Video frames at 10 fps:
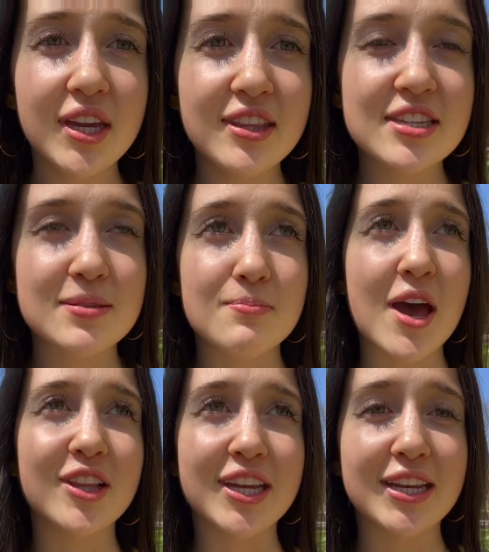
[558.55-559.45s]
this
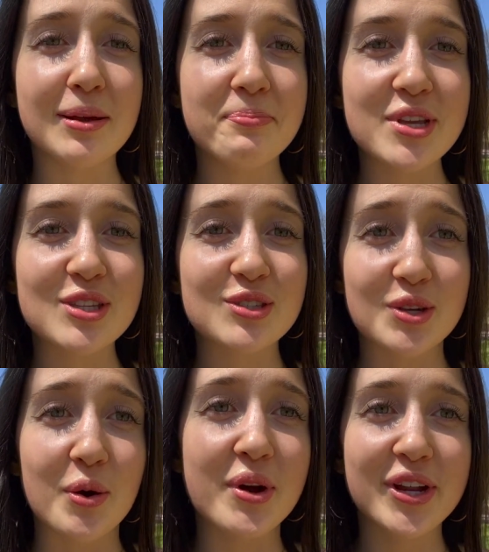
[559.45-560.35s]
melon be
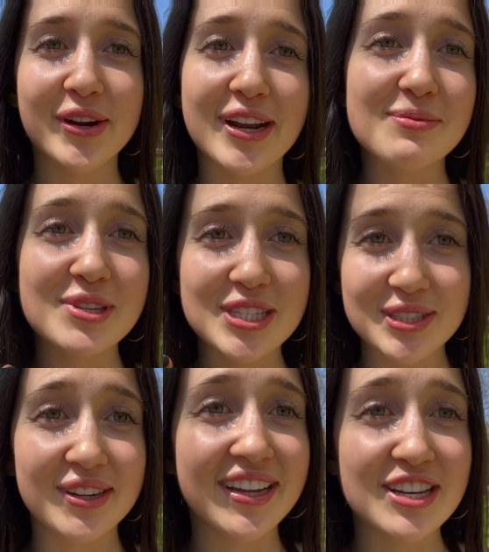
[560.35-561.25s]
so incredibly
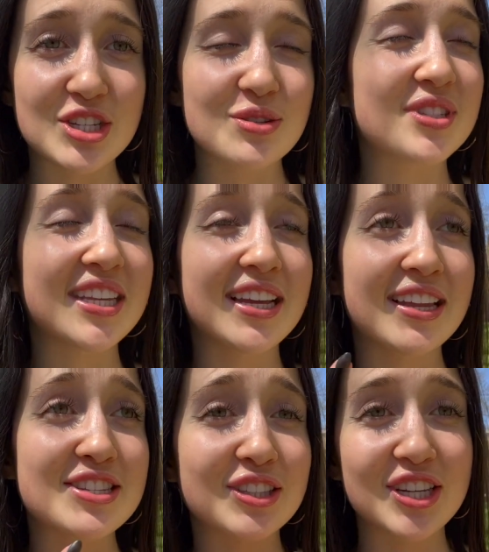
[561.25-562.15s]
sweet and juicy and
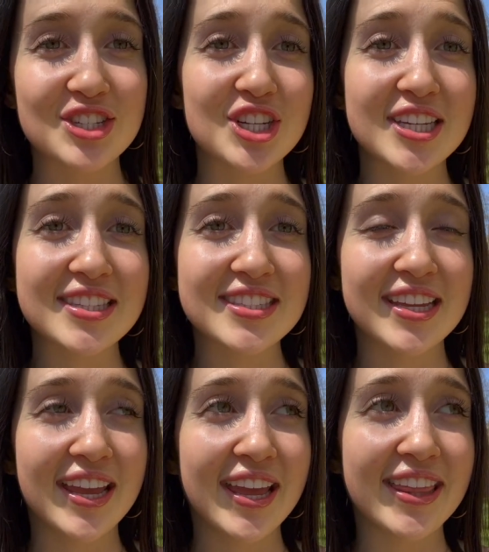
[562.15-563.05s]
delicious
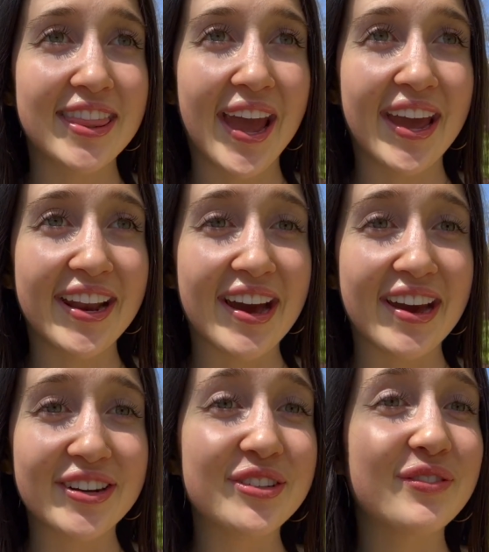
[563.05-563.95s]
that
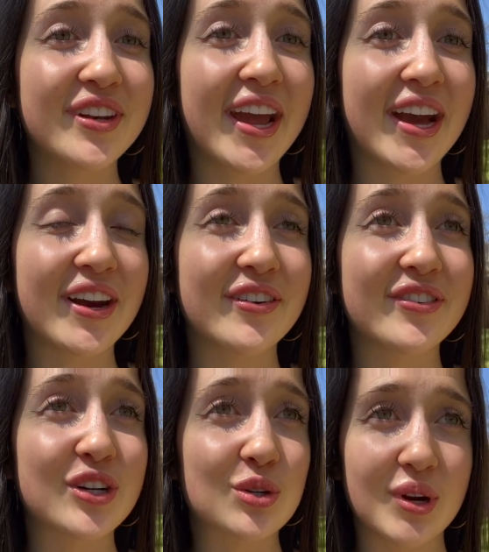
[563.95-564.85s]
I don't even have
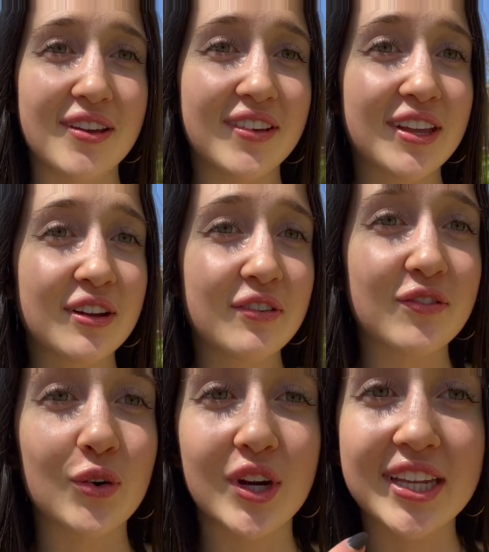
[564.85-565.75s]
a craving
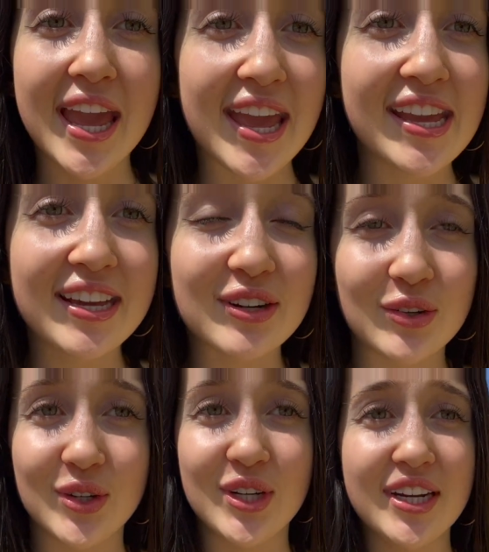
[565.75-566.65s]
for cake
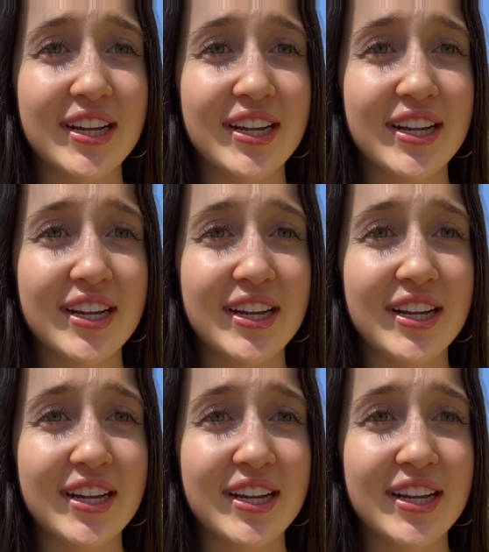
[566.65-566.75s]
or